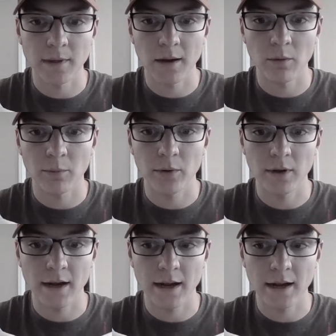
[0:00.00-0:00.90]
will put
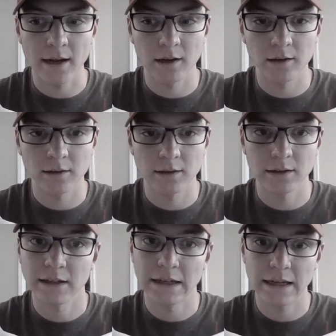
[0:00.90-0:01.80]
a
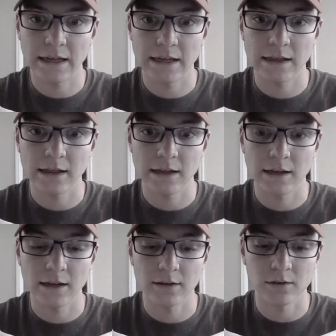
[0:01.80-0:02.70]
link in the
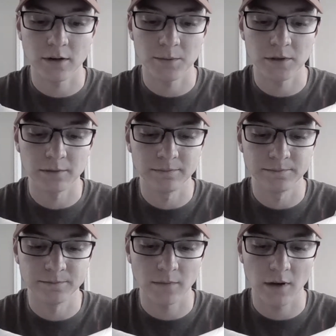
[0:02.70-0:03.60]
description
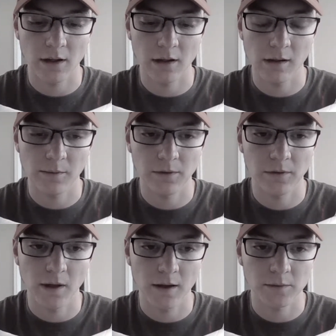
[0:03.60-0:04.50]
if you
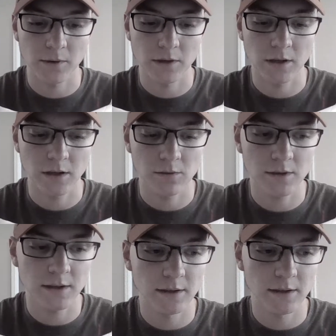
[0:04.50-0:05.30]
guys want to use it.